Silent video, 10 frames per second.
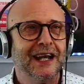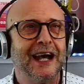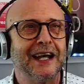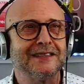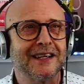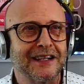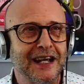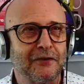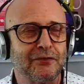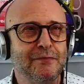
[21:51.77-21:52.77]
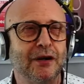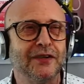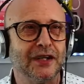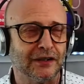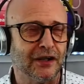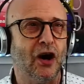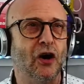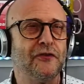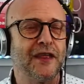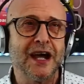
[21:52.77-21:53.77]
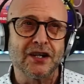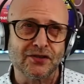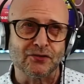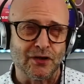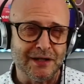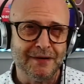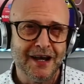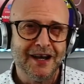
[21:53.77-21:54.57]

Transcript: and Catherine Mulverhill on their stream